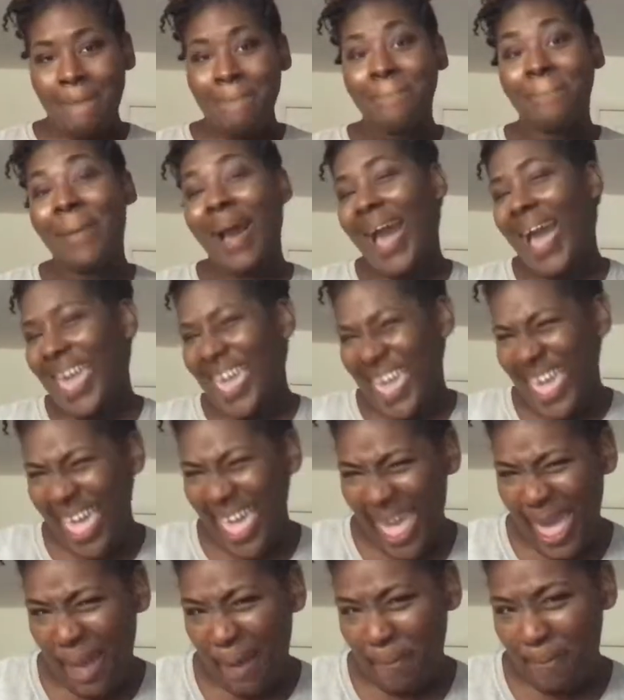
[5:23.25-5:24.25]
My
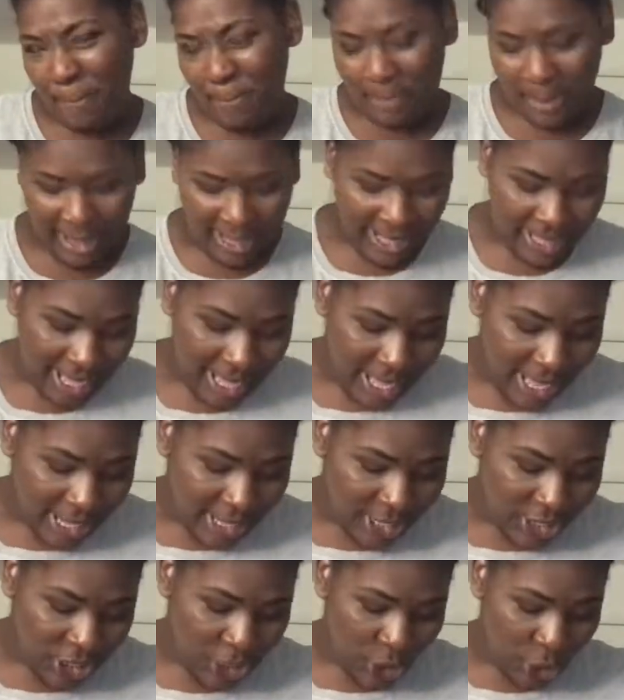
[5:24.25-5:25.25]
hip
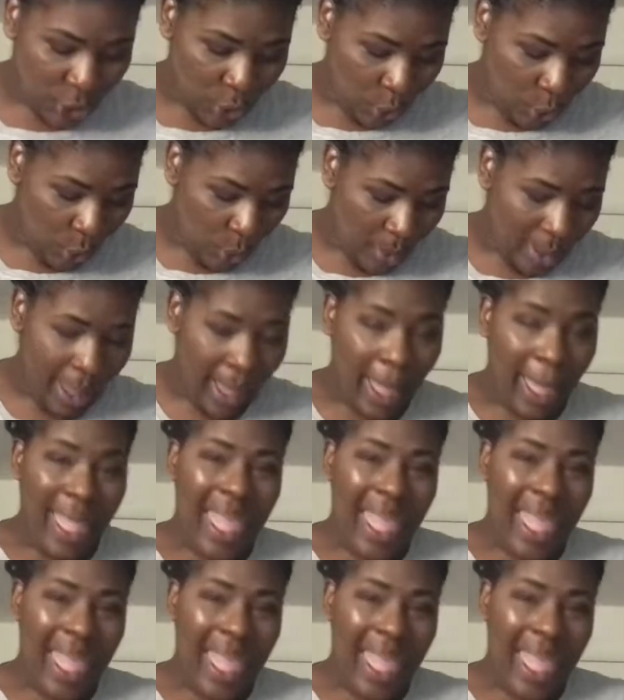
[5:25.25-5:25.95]
to